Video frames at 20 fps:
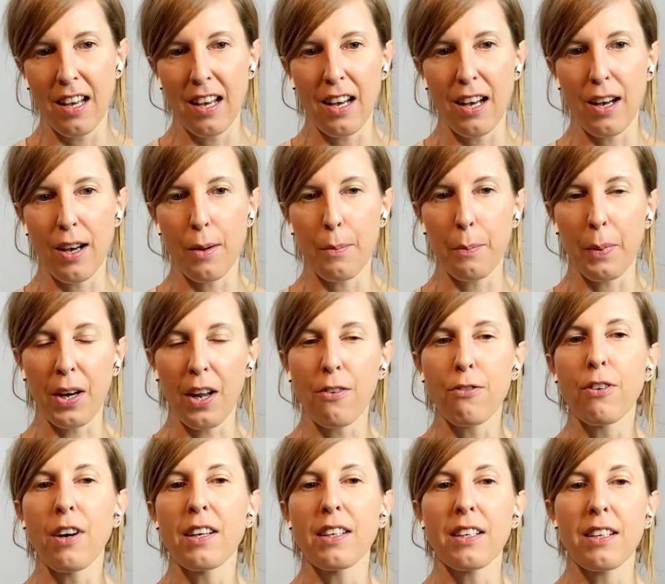But I
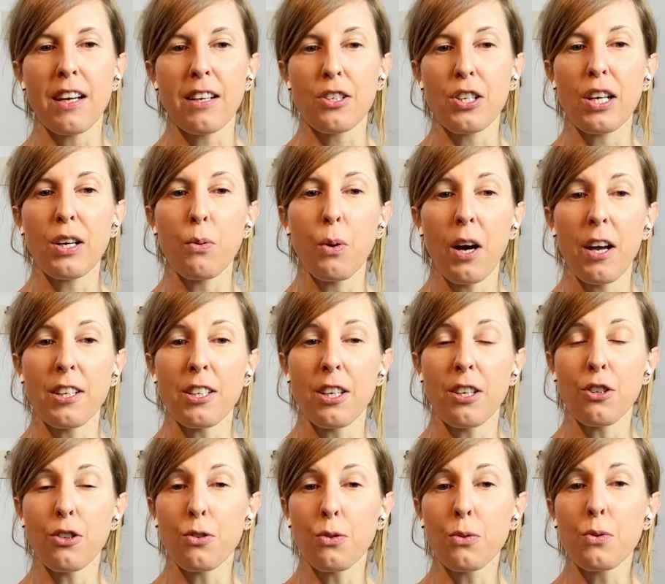find it actually quite
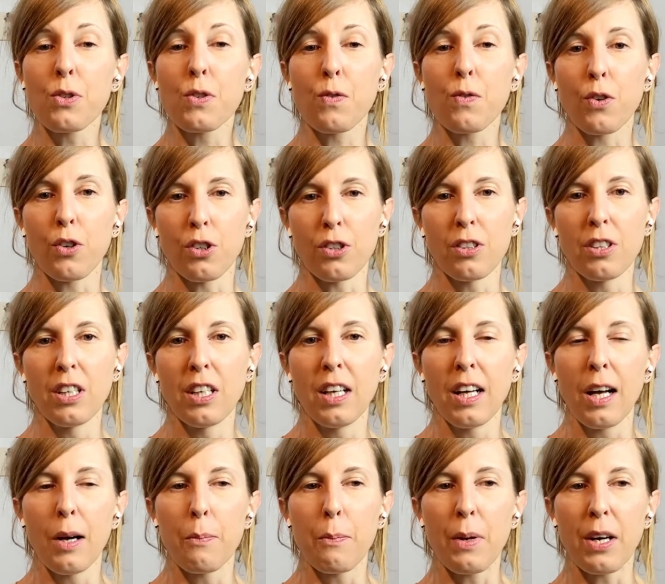useful.
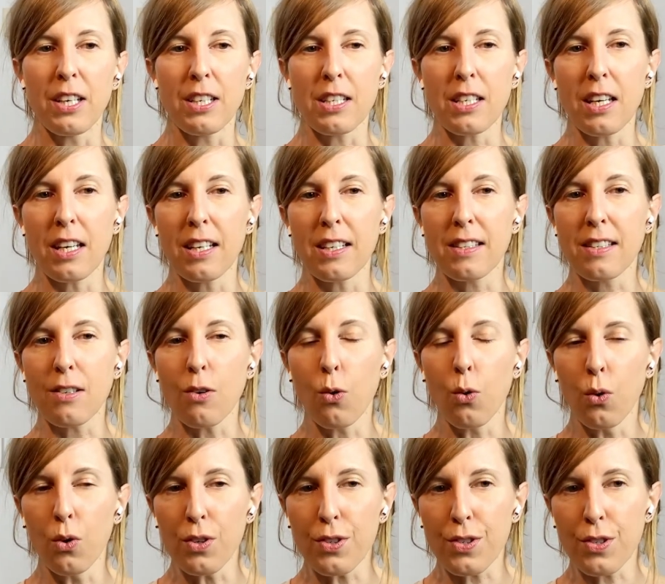But it's
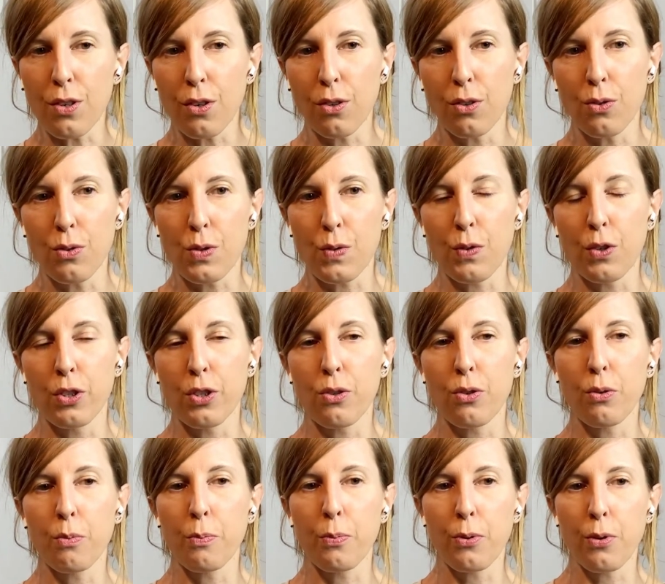also useful to
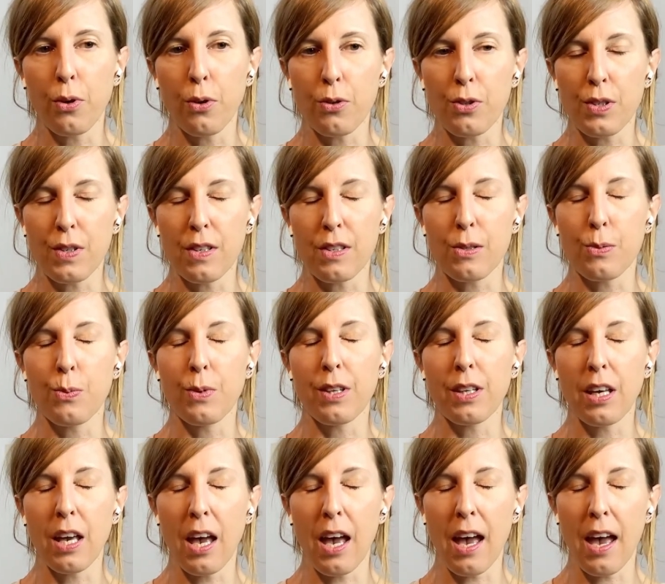approach this with
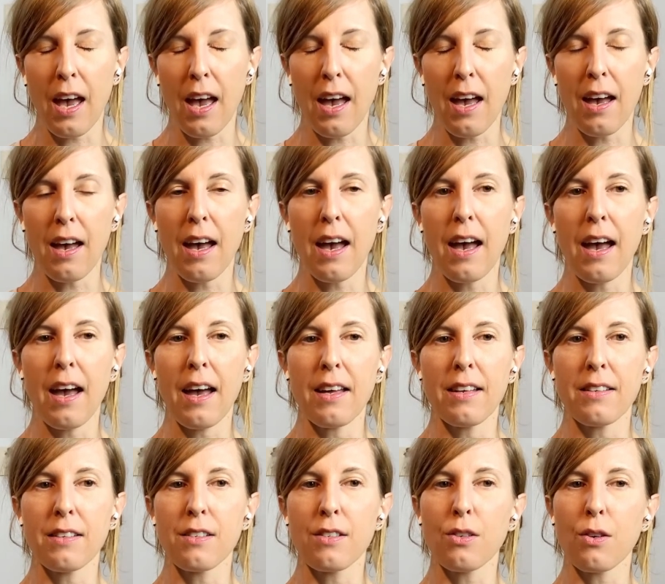care
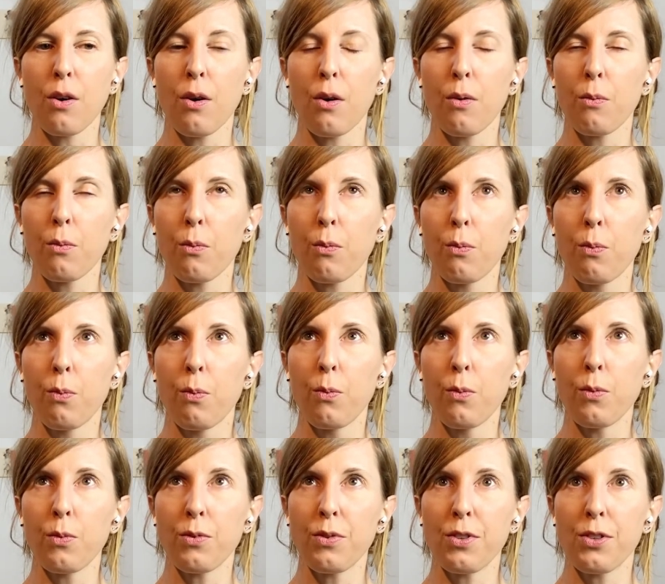and
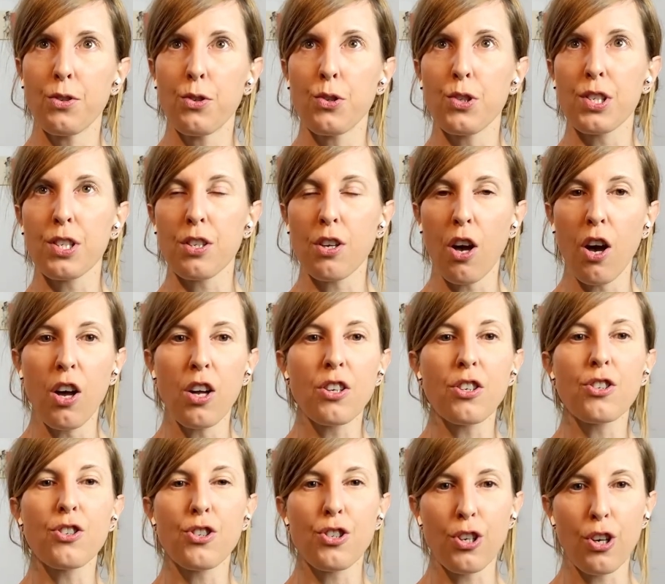to start
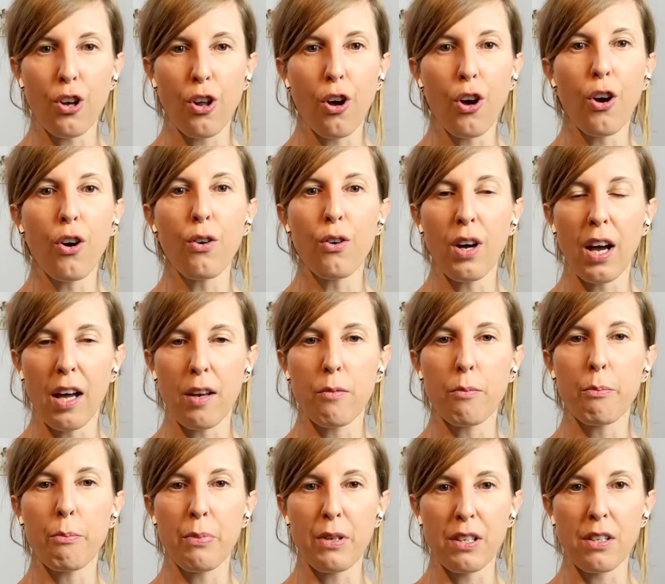slow
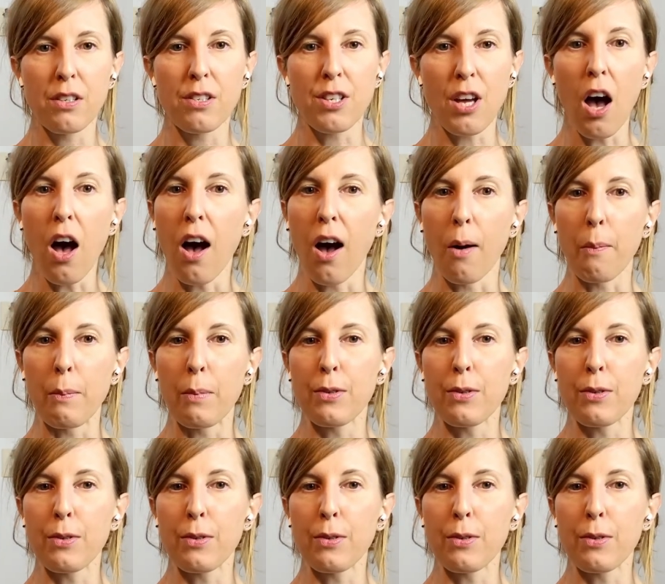and build up.